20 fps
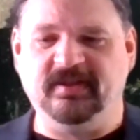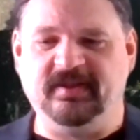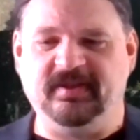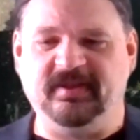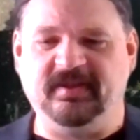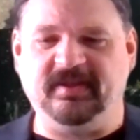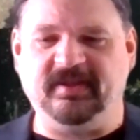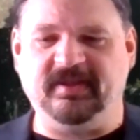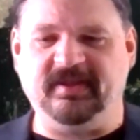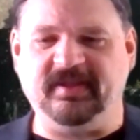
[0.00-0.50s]

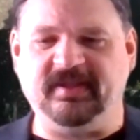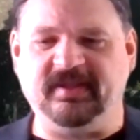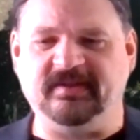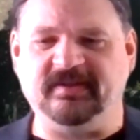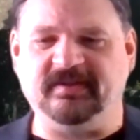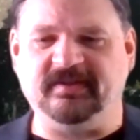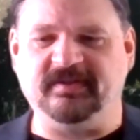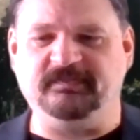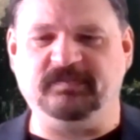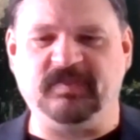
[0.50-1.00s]
And
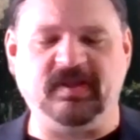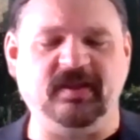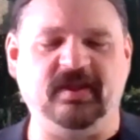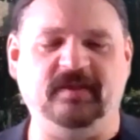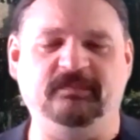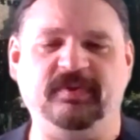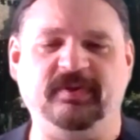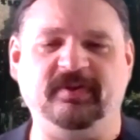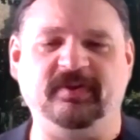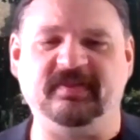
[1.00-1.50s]

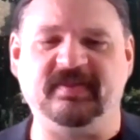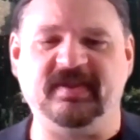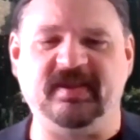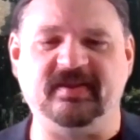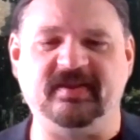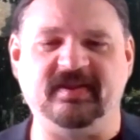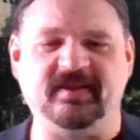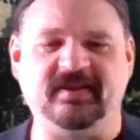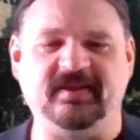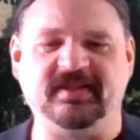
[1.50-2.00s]
part of
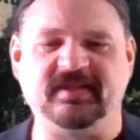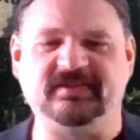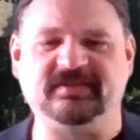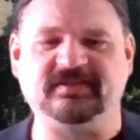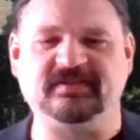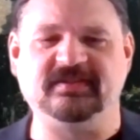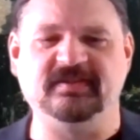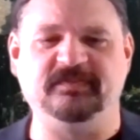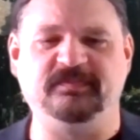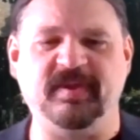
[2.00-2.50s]
that, I guess,
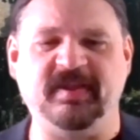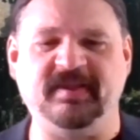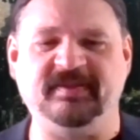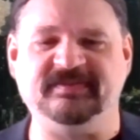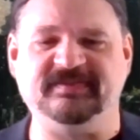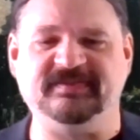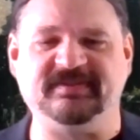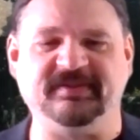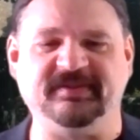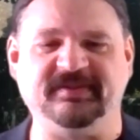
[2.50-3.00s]

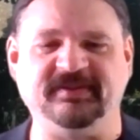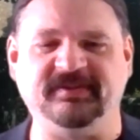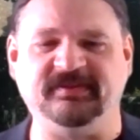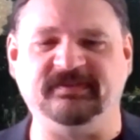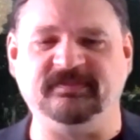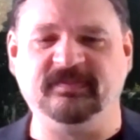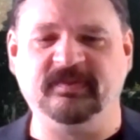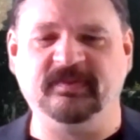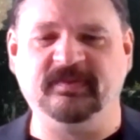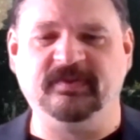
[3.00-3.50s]
depends
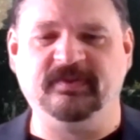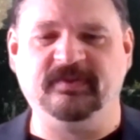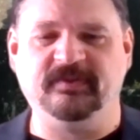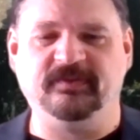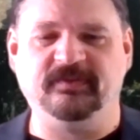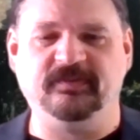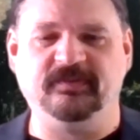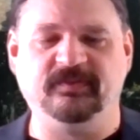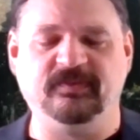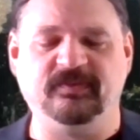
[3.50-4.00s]
on
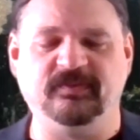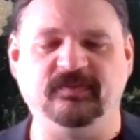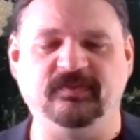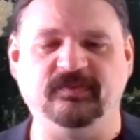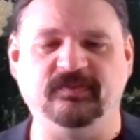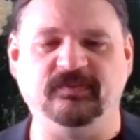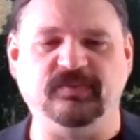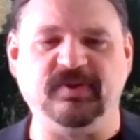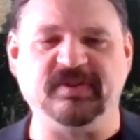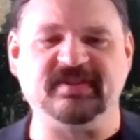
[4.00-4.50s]

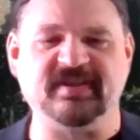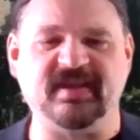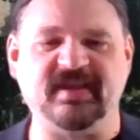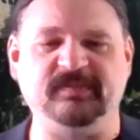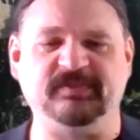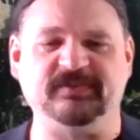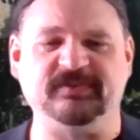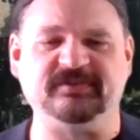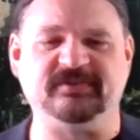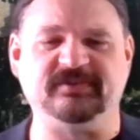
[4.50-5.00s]
what type
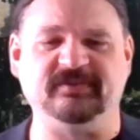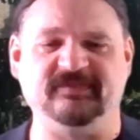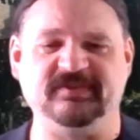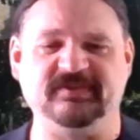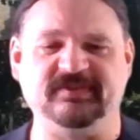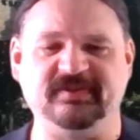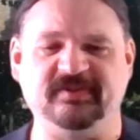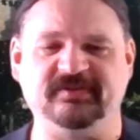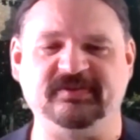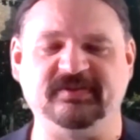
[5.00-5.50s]
of service
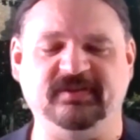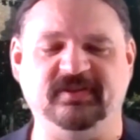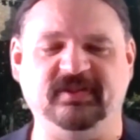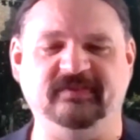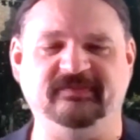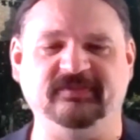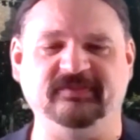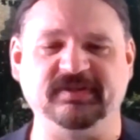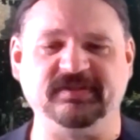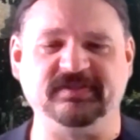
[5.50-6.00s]
they're
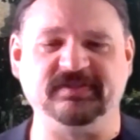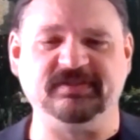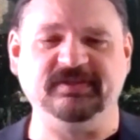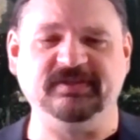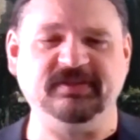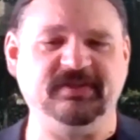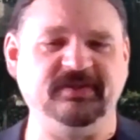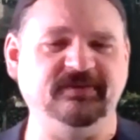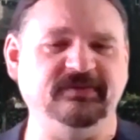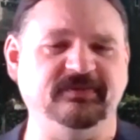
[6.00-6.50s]
delivering to
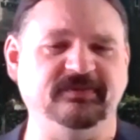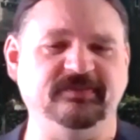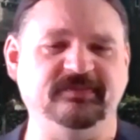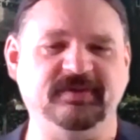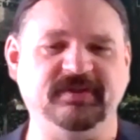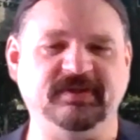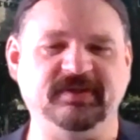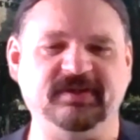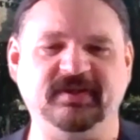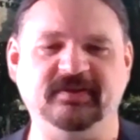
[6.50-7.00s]
you.
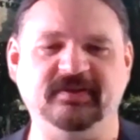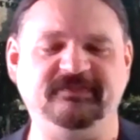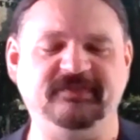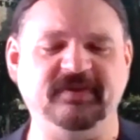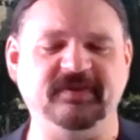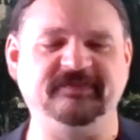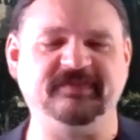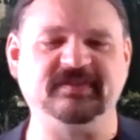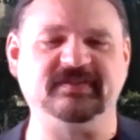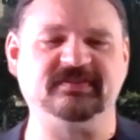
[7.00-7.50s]
If
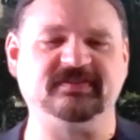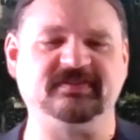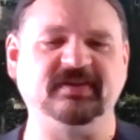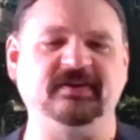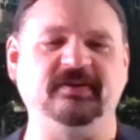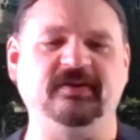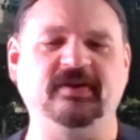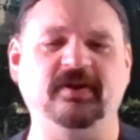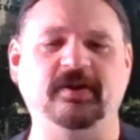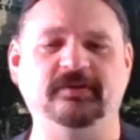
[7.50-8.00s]
it's
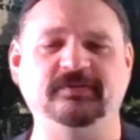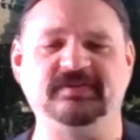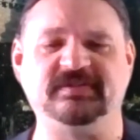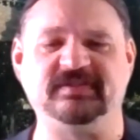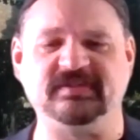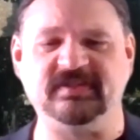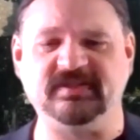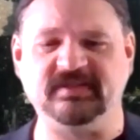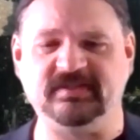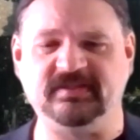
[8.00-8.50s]
a
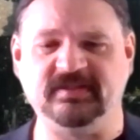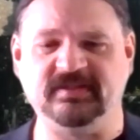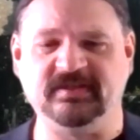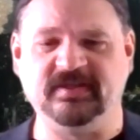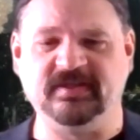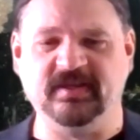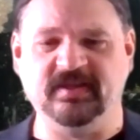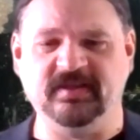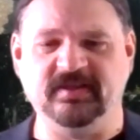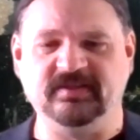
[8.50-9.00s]
hosted
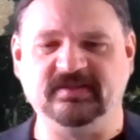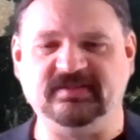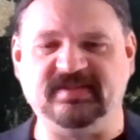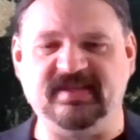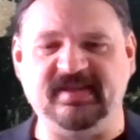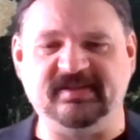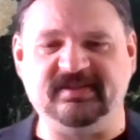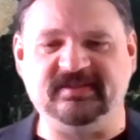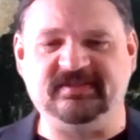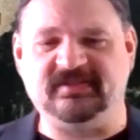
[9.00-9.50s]

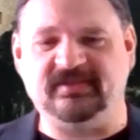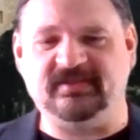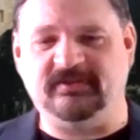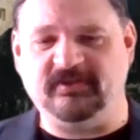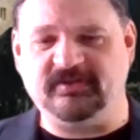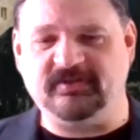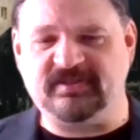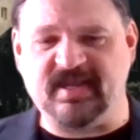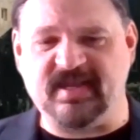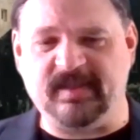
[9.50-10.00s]
data center
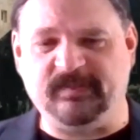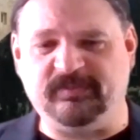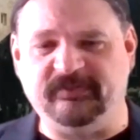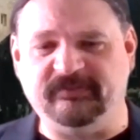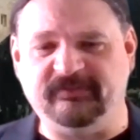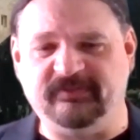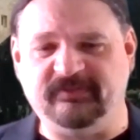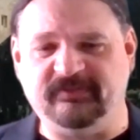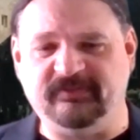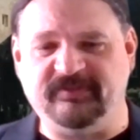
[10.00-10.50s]
type of
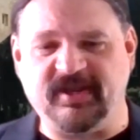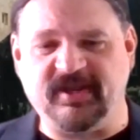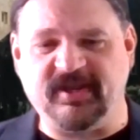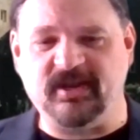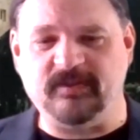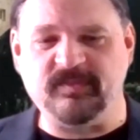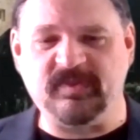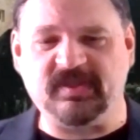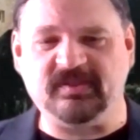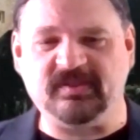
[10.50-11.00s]

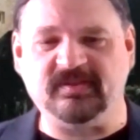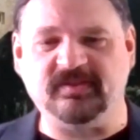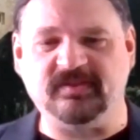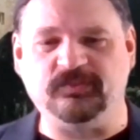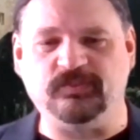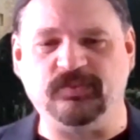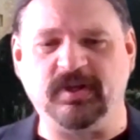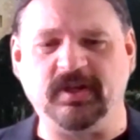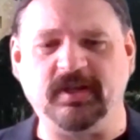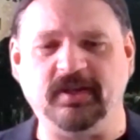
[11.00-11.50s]
environment
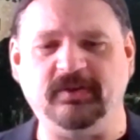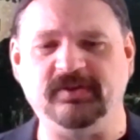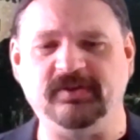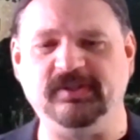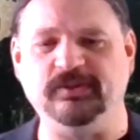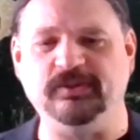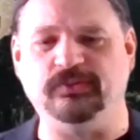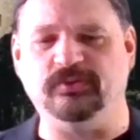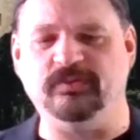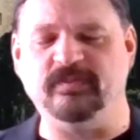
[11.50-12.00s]
where
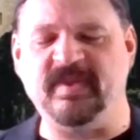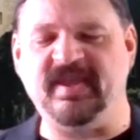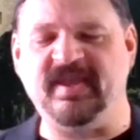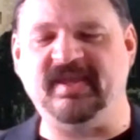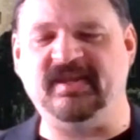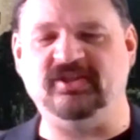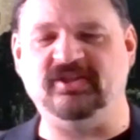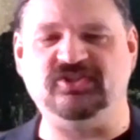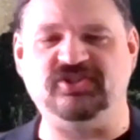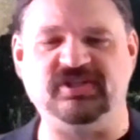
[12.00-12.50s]
you're
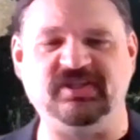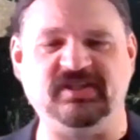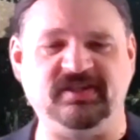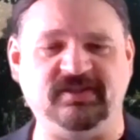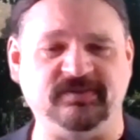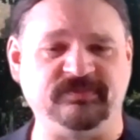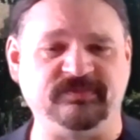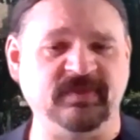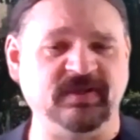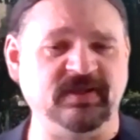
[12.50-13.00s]

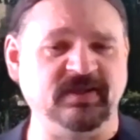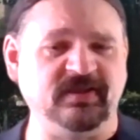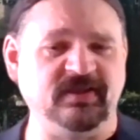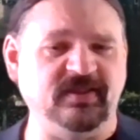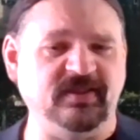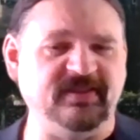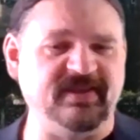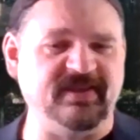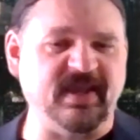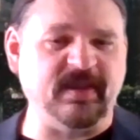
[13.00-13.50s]
managing
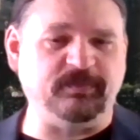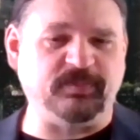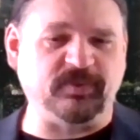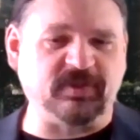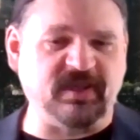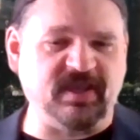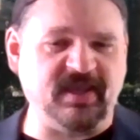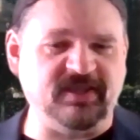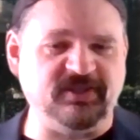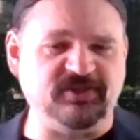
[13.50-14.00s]
the
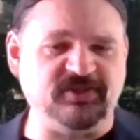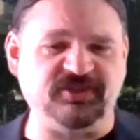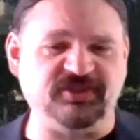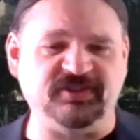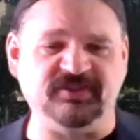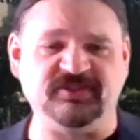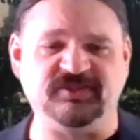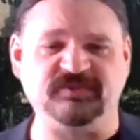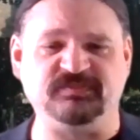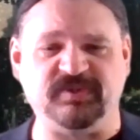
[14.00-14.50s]

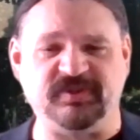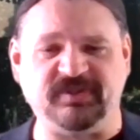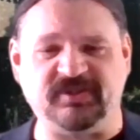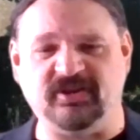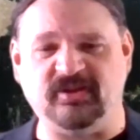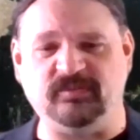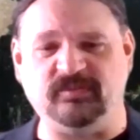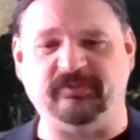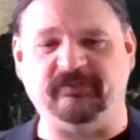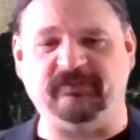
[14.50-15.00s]
applications, but
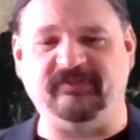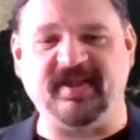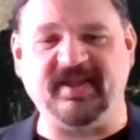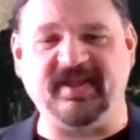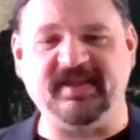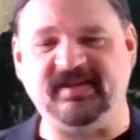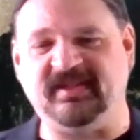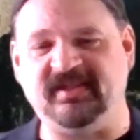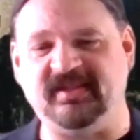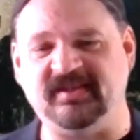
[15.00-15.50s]
they're
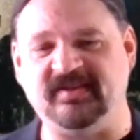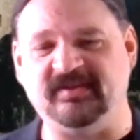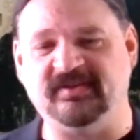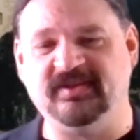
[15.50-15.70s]
providing